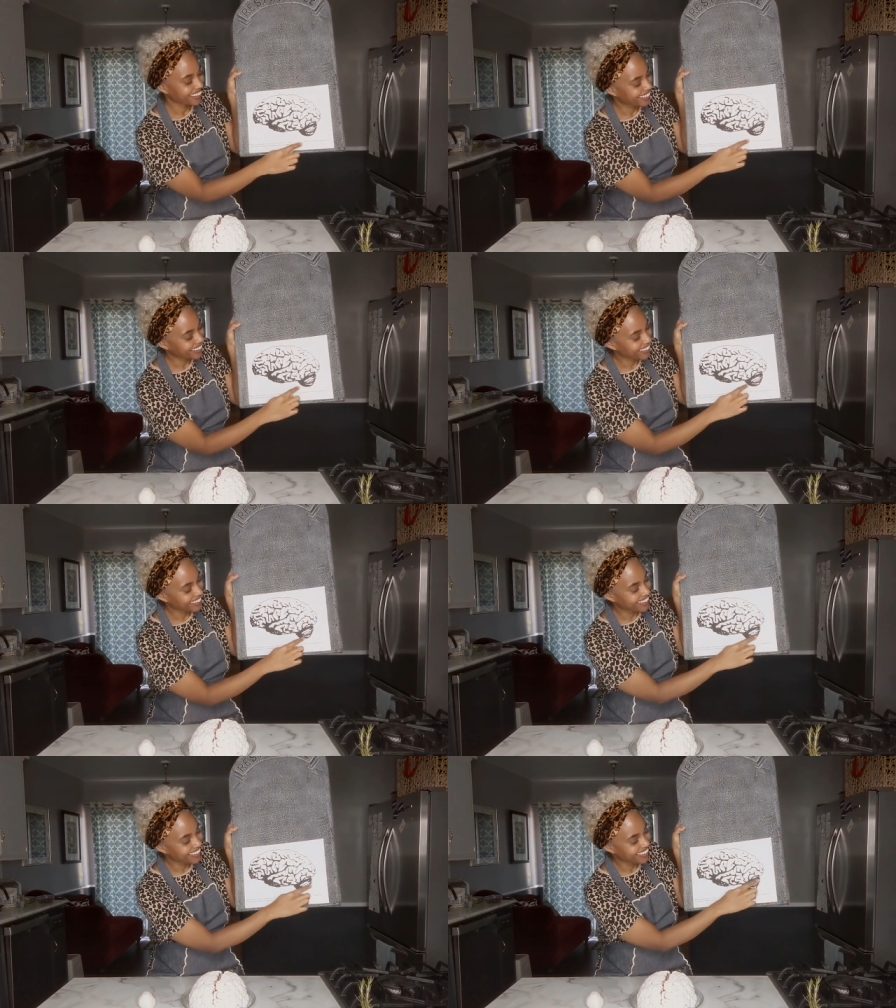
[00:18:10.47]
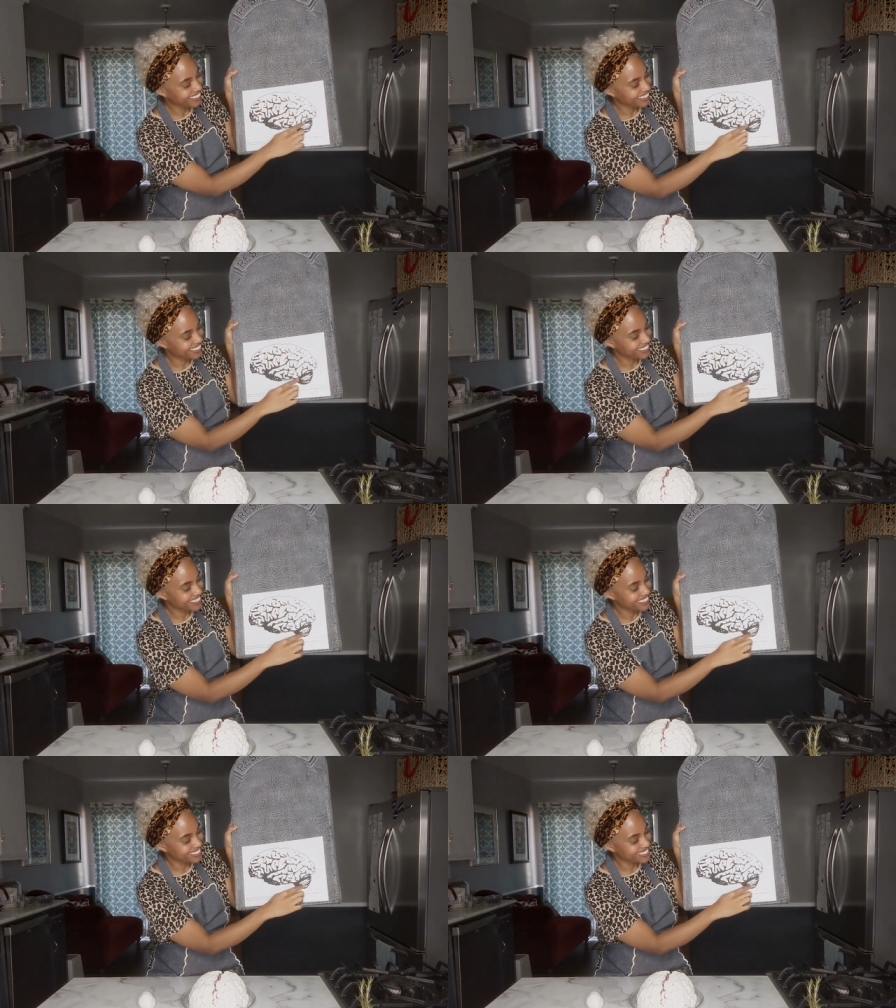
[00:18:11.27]
Uh,
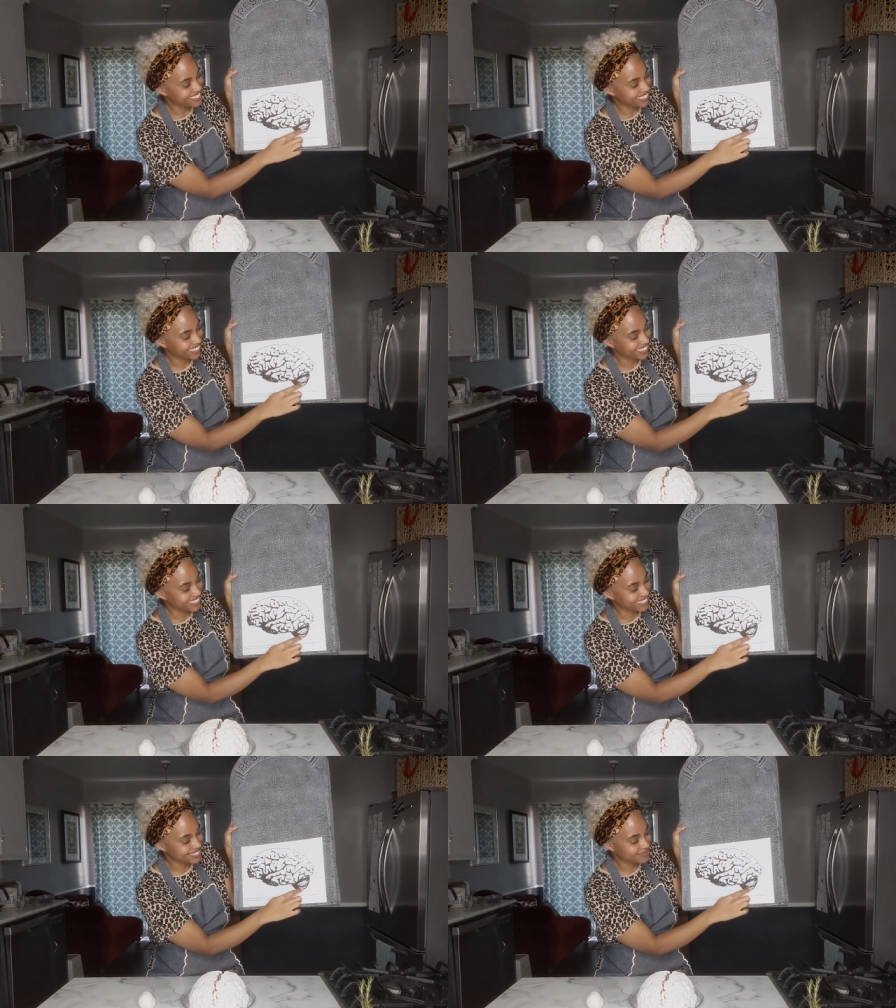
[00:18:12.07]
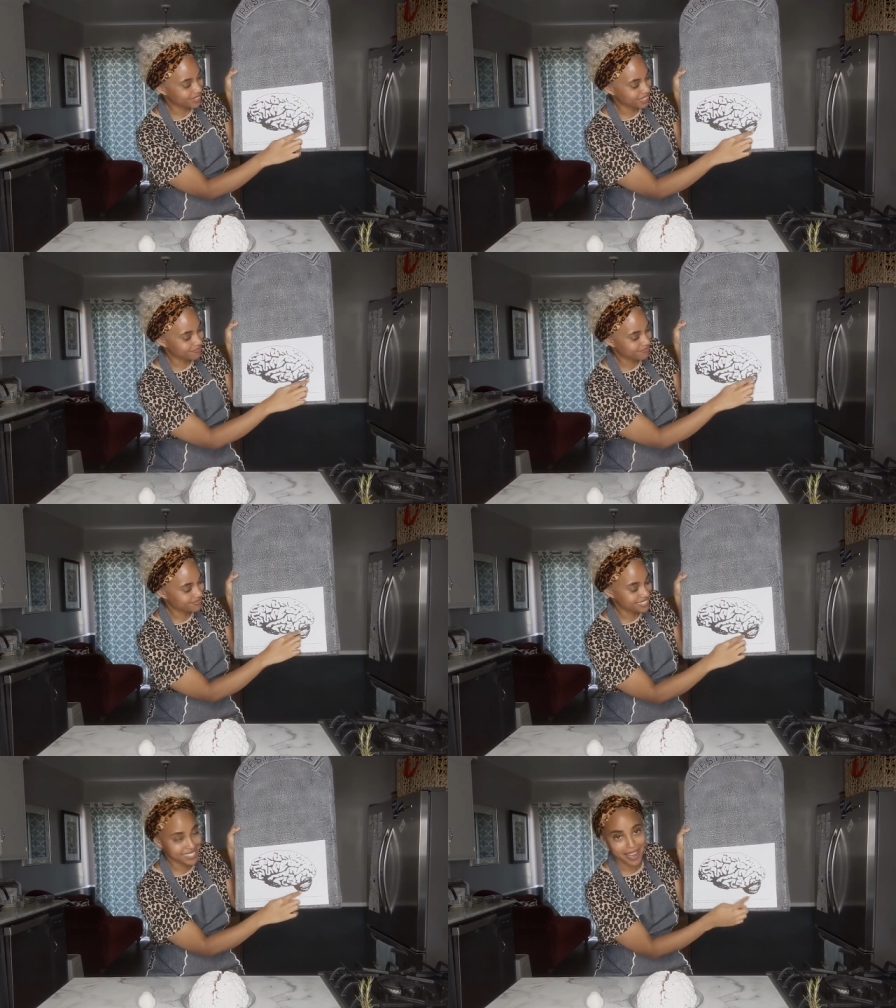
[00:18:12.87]
uh, the
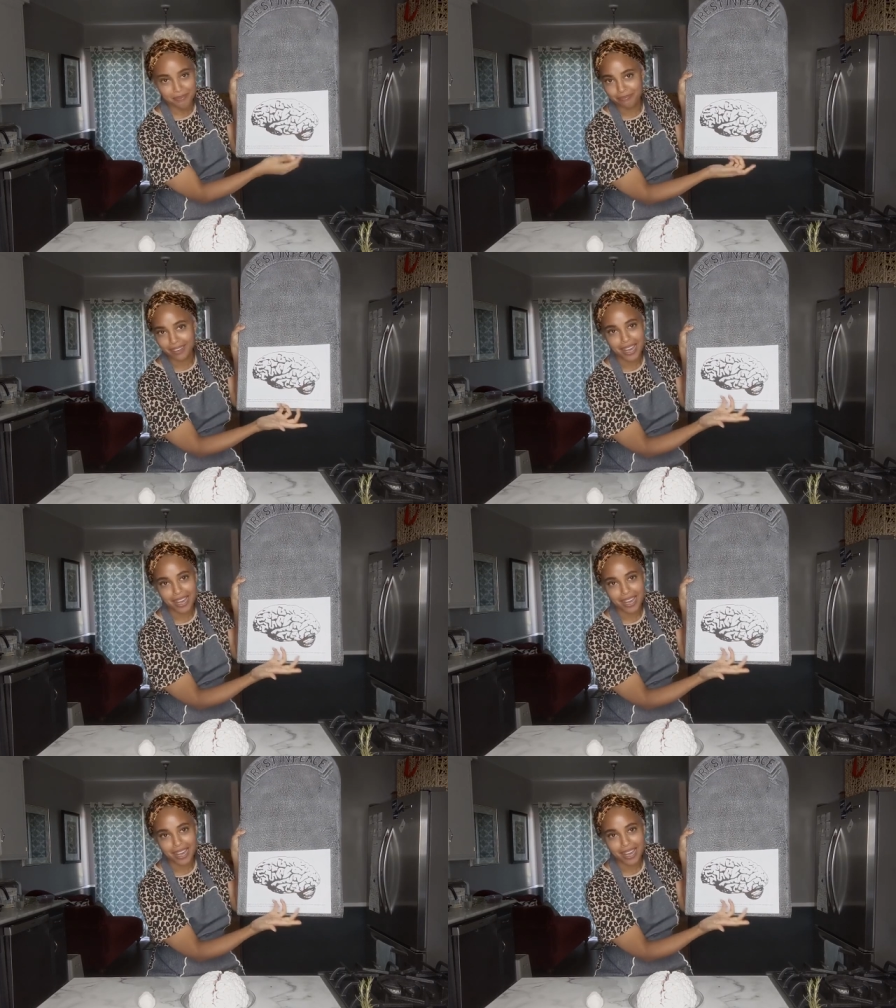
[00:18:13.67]
stem.